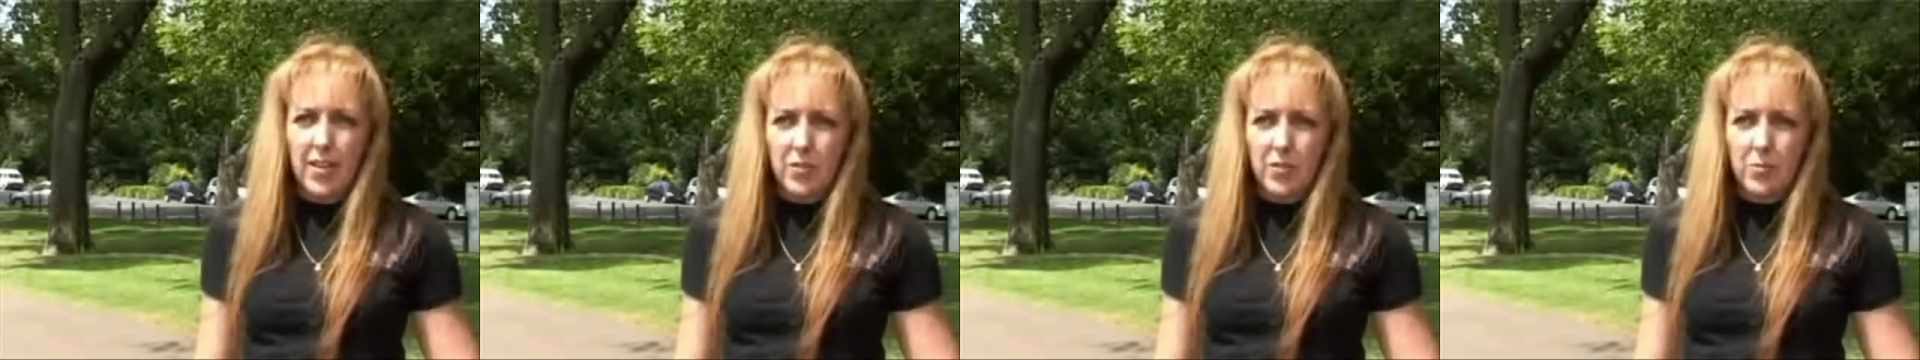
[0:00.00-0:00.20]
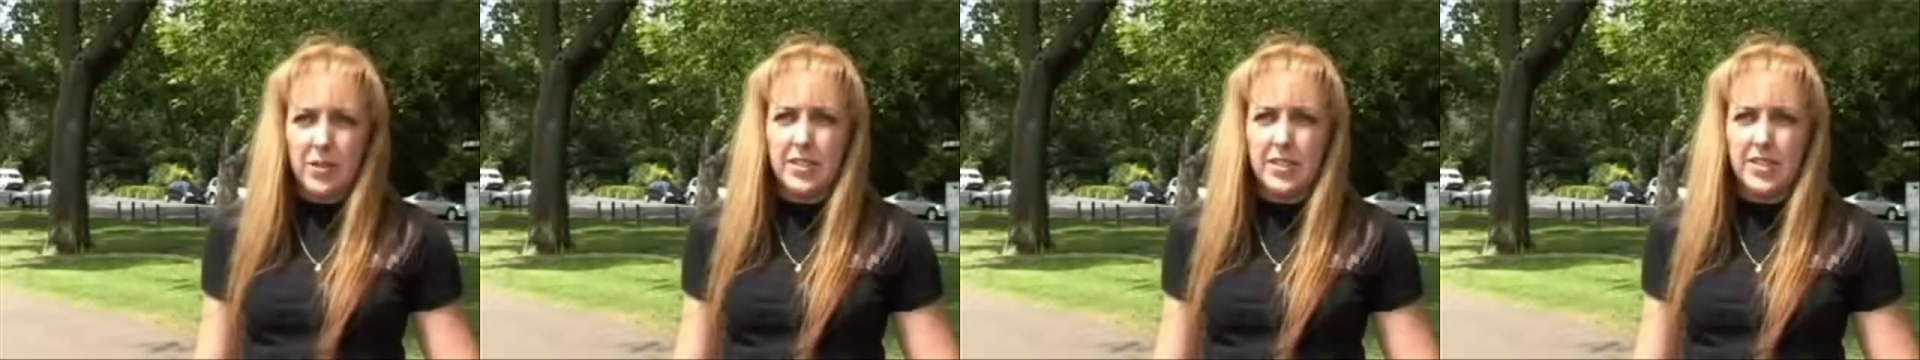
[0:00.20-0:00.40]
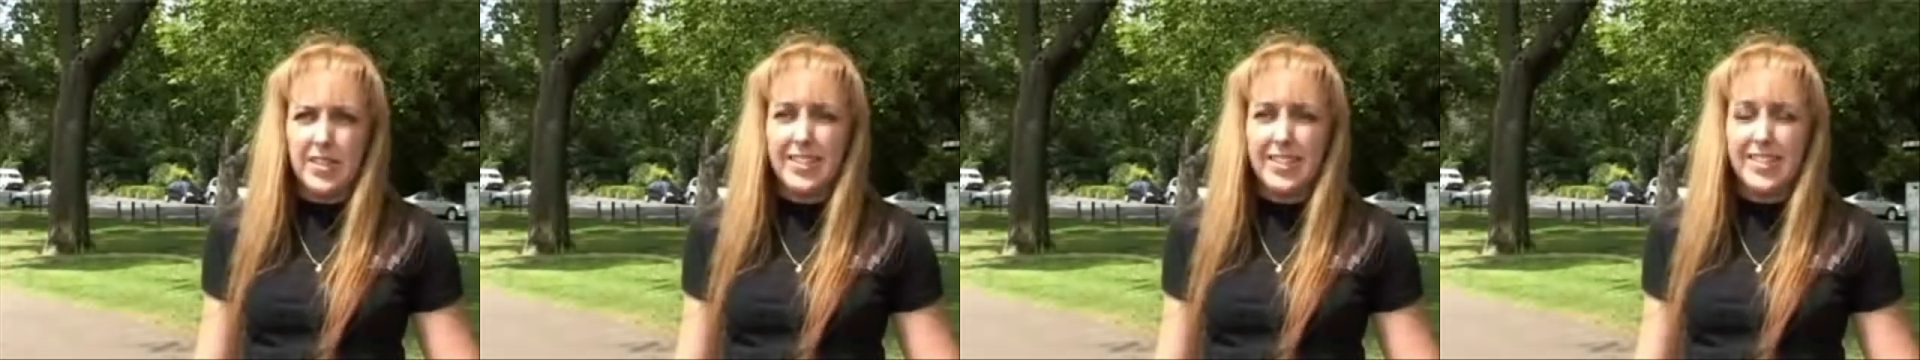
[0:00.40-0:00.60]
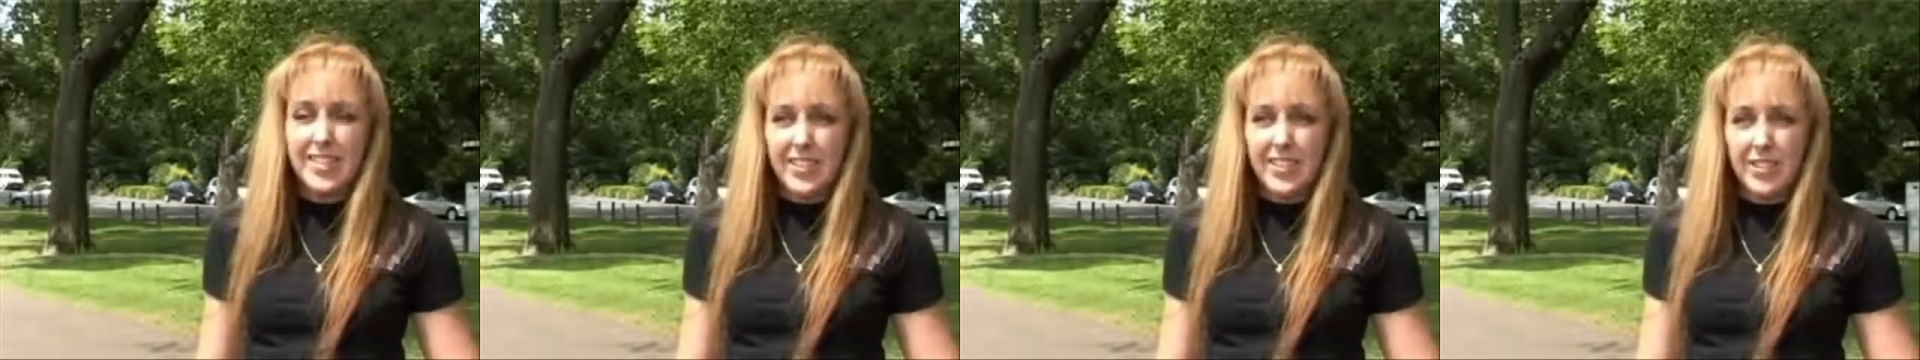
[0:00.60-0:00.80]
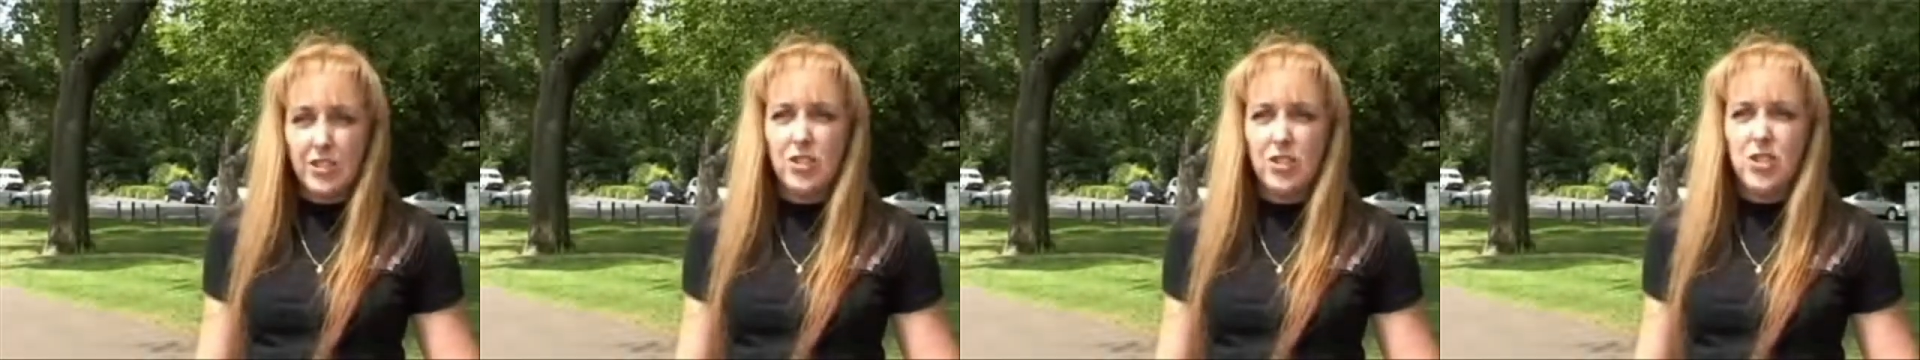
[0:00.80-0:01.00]
government
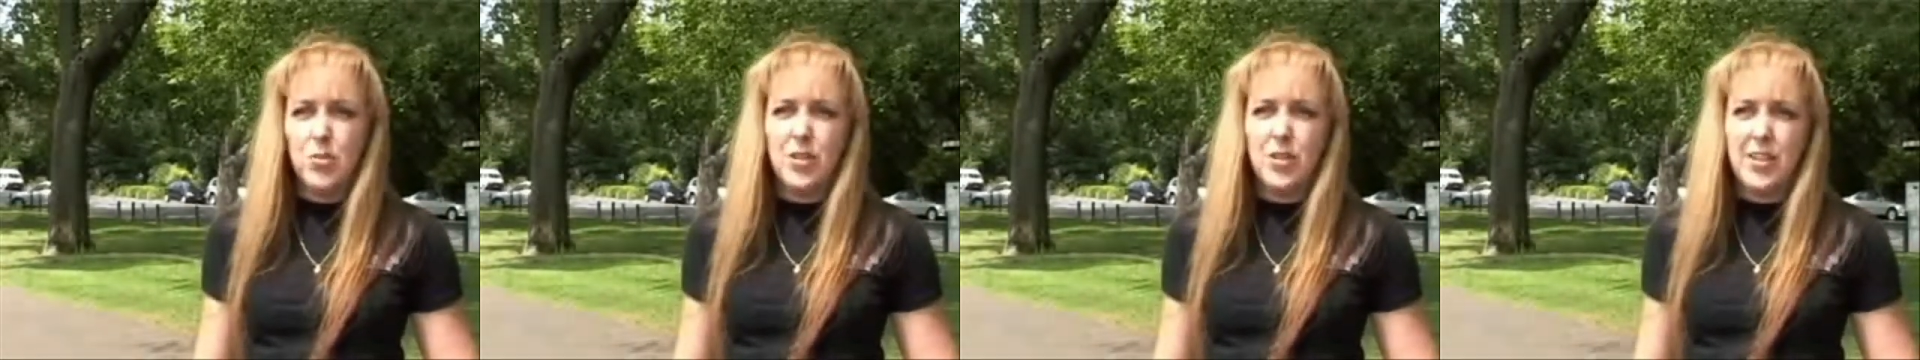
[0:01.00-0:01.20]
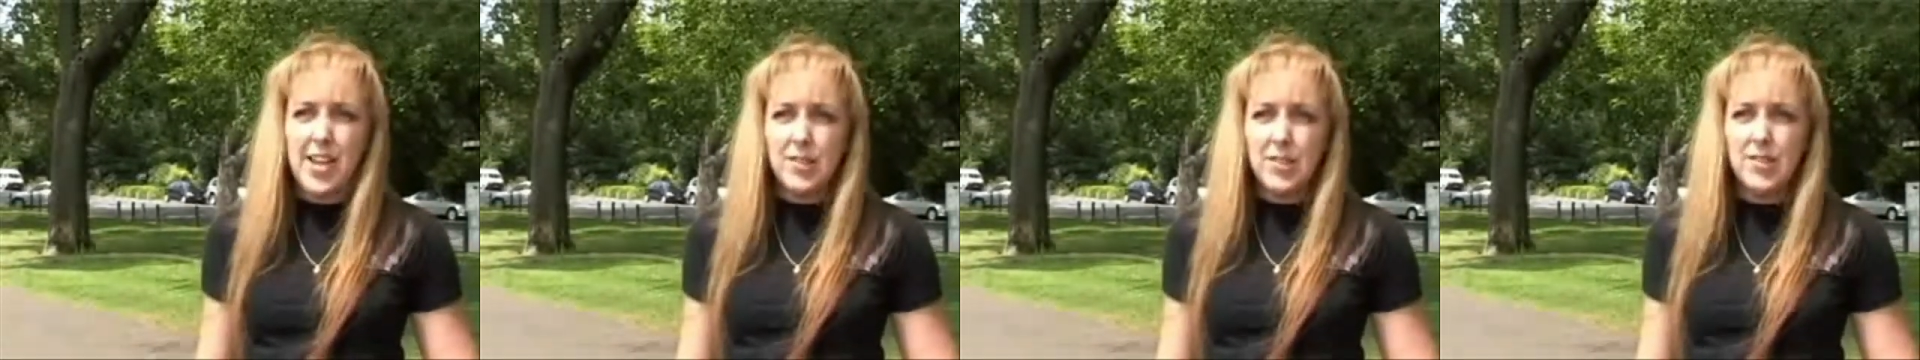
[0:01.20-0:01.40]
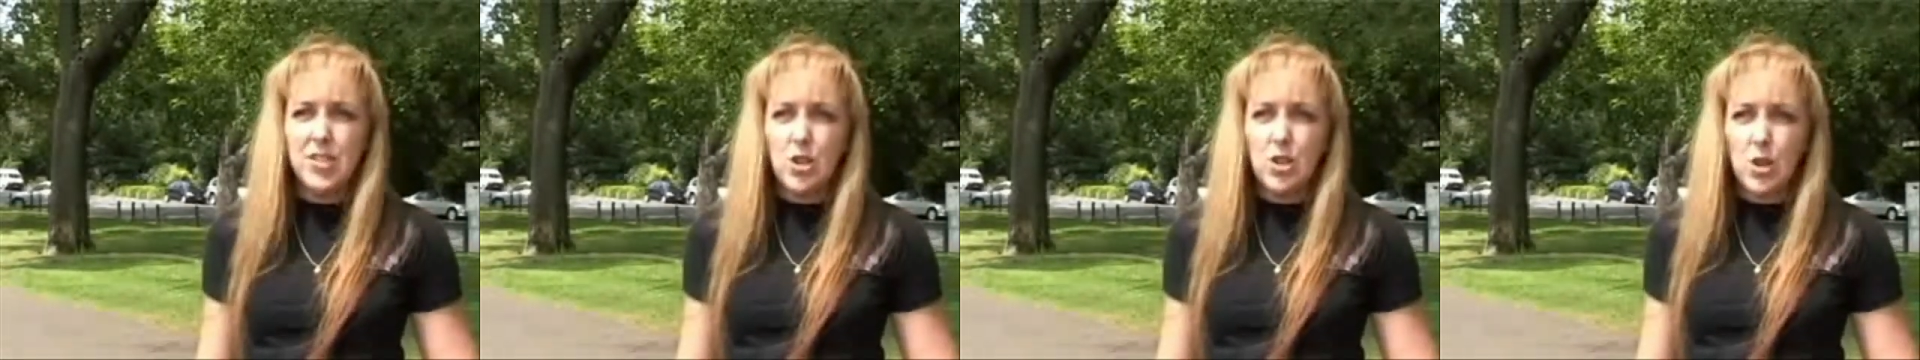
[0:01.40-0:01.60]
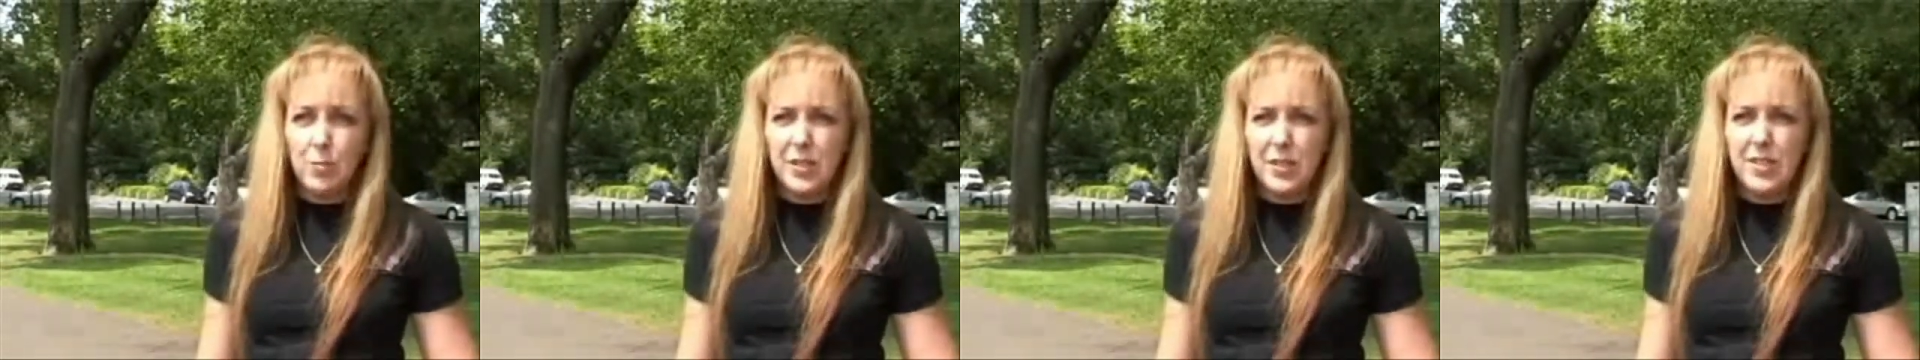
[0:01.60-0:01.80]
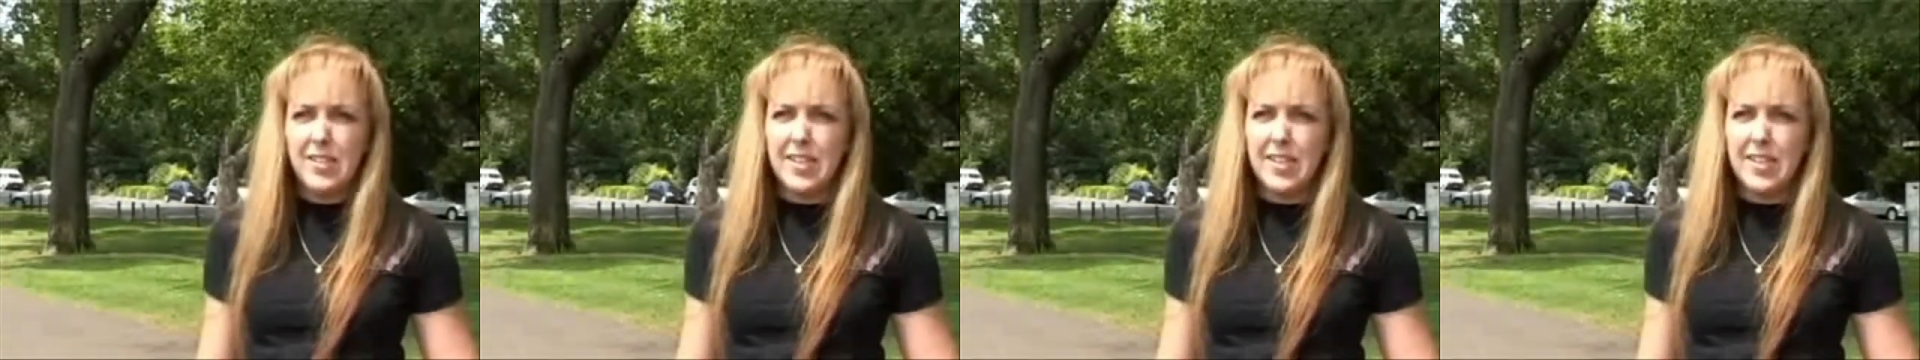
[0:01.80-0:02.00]
continues to announce an open